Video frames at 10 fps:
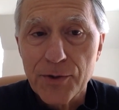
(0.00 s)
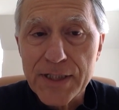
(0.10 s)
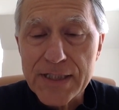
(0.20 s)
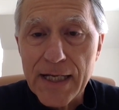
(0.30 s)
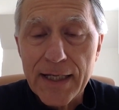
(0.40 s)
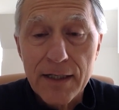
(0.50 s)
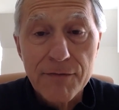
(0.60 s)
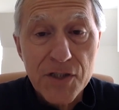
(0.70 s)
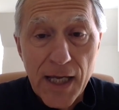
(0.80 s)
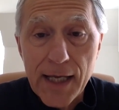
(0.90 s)

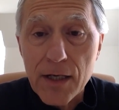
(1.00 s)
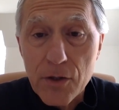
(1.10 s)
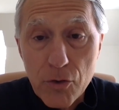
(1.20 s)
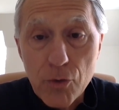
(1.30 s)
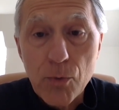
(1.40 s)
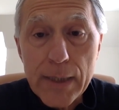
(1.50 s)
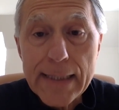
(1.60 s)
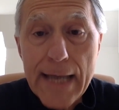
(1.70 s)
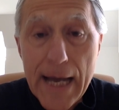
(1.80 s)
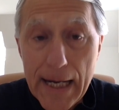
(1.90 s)
executives and you
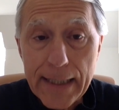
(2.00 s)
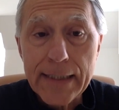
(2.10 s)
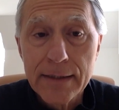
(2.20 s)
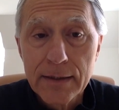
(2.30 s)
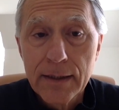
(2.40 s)
and I